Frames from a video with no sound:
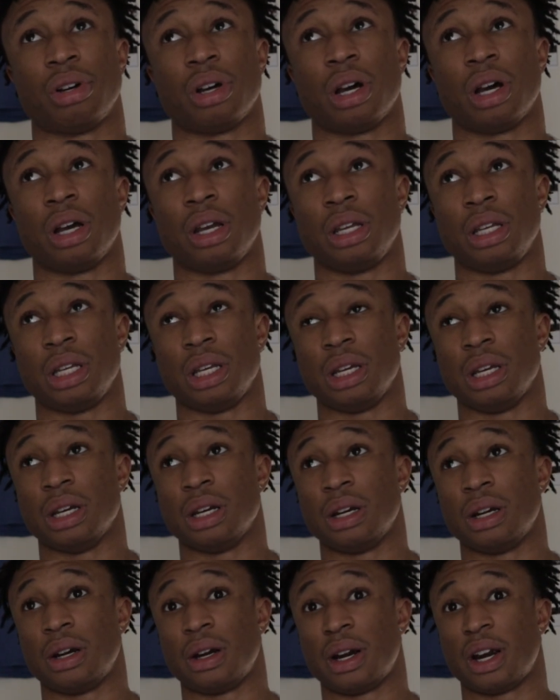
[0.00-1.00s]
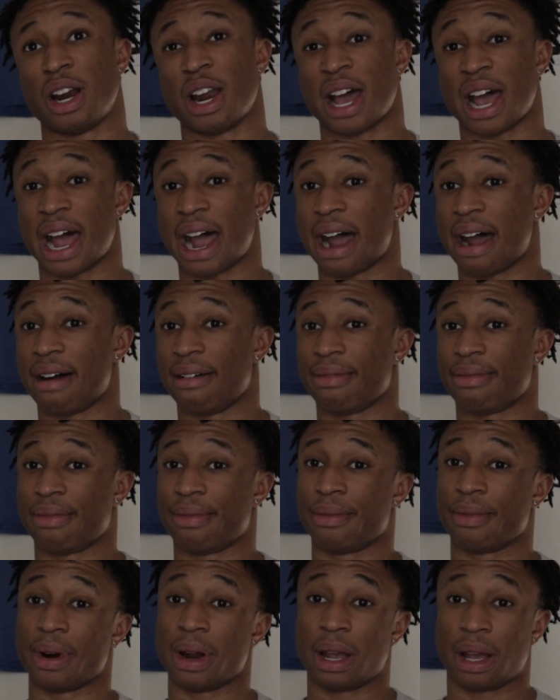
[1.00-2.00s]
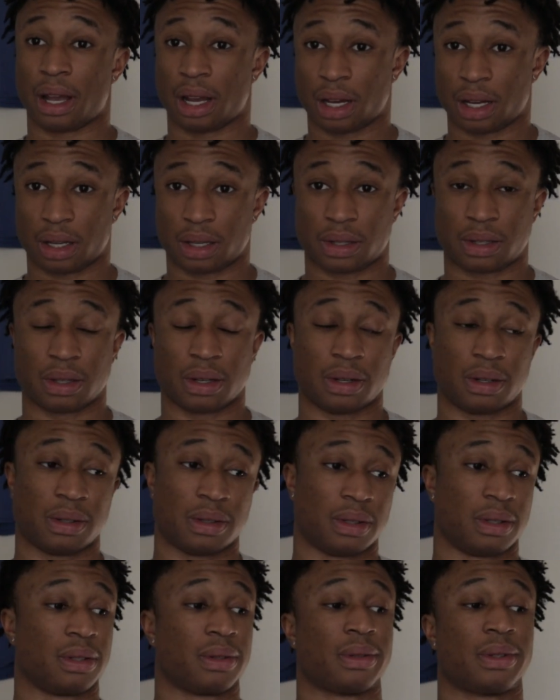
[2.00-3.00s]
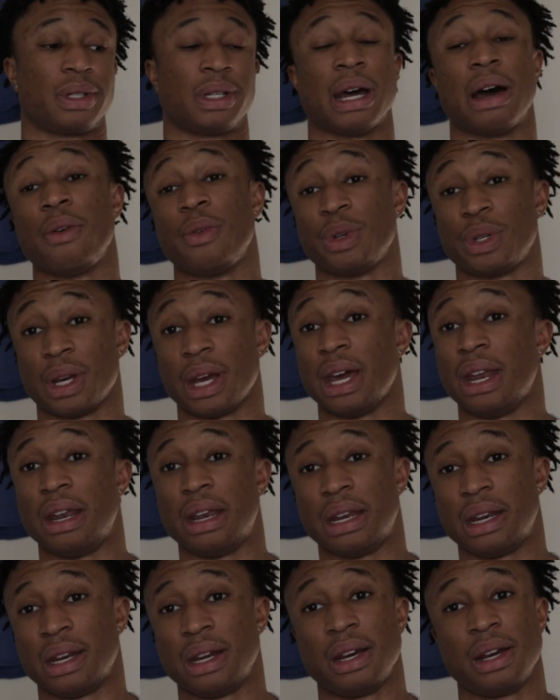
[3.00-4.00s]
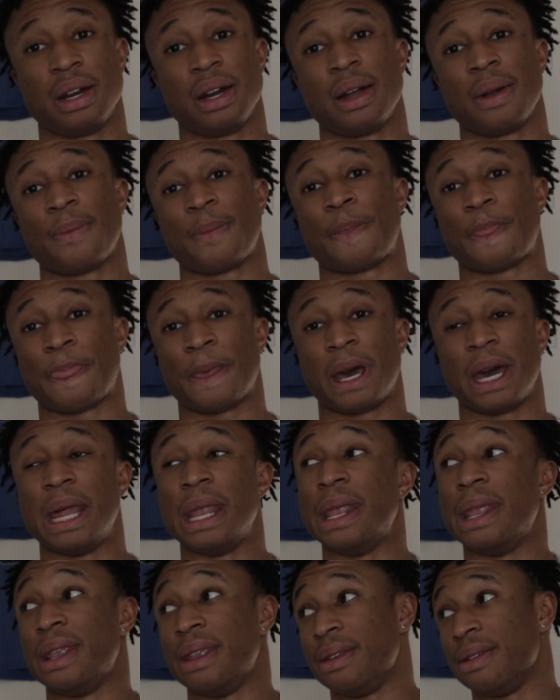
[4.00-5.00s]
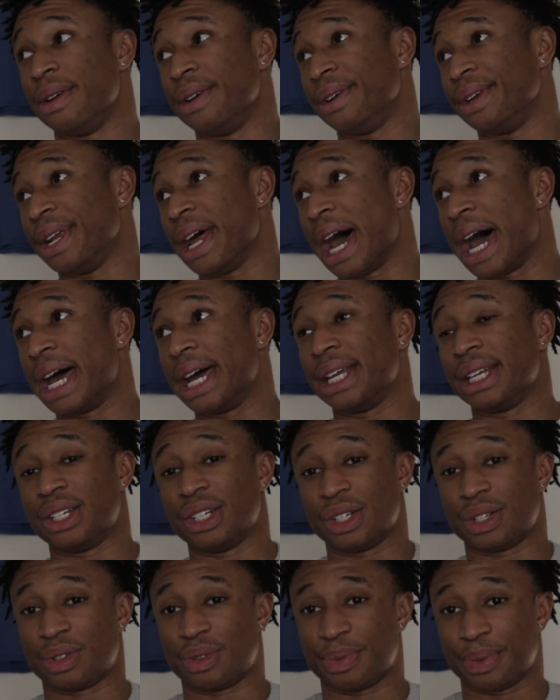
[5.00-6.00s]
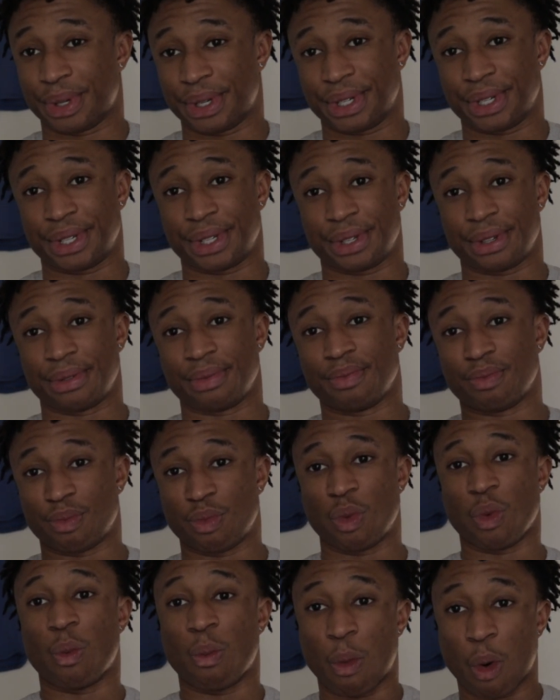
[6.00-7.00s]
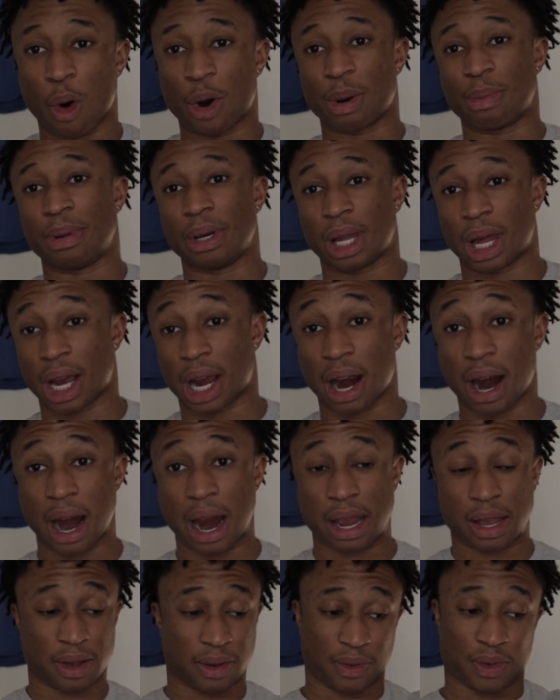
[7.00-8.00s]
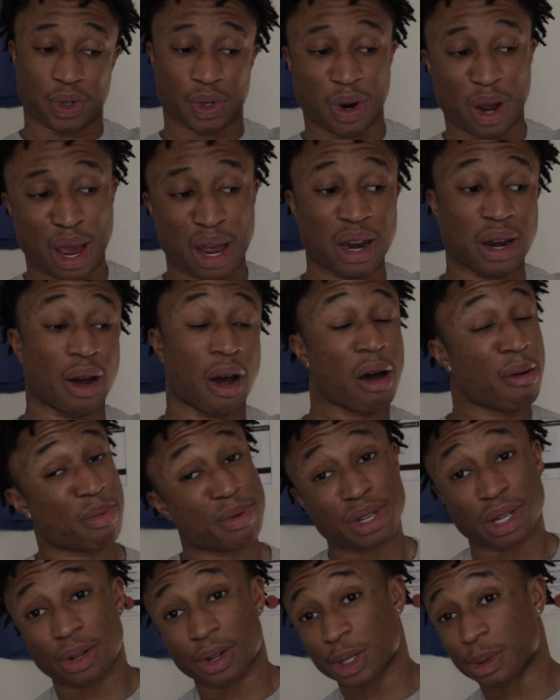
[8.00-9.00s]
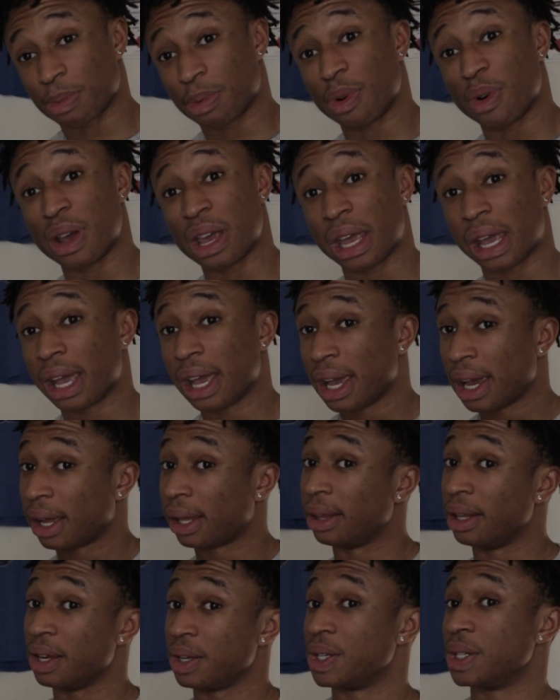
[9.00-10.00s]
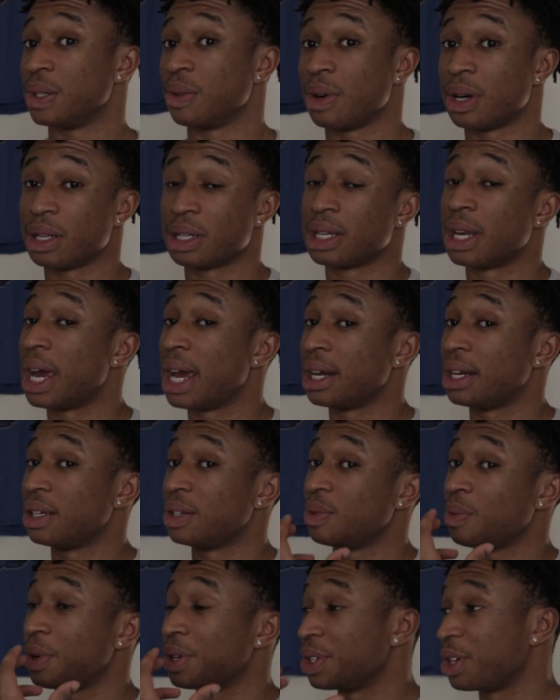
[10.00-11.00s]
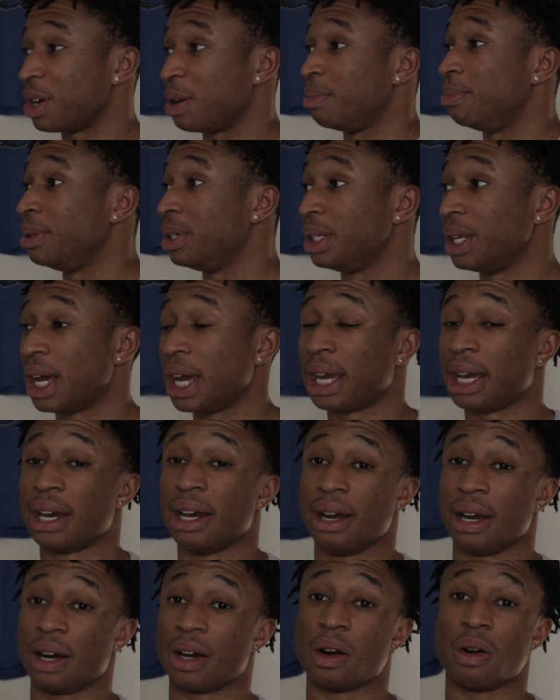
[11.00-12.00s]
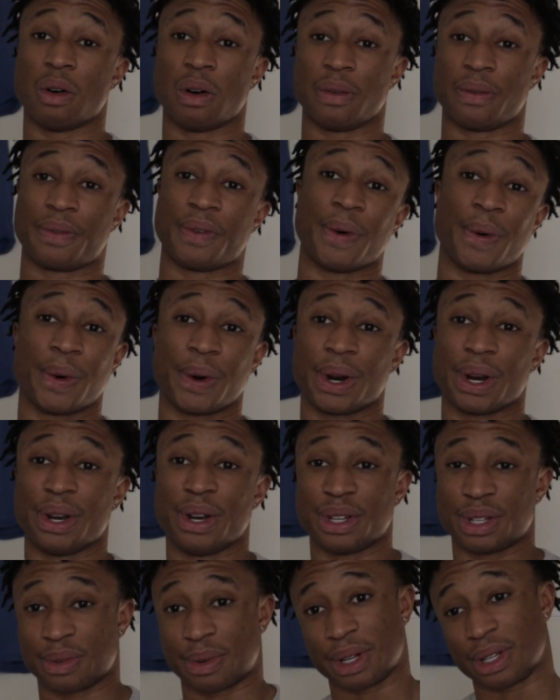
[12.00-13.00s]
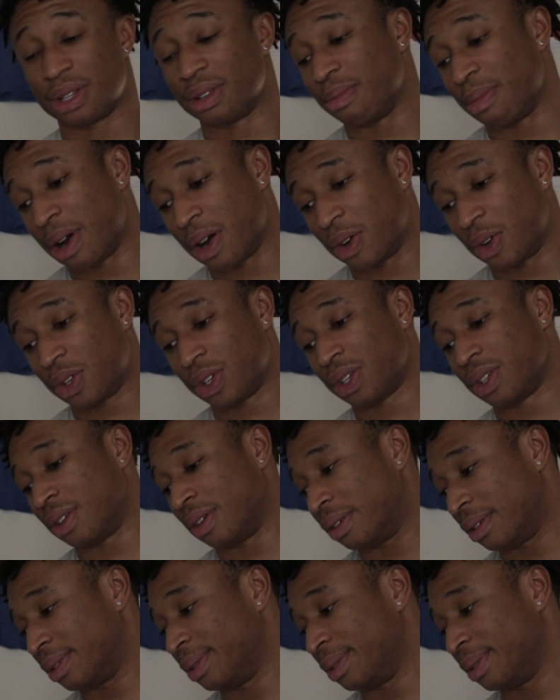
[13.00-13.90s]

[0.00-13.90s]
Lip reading: a year and a half, right? So that was and that just was more to be like, all right, you've trained up until this point. This is what it's like. This is what it's gonna be like going forward, and this is what it's about. So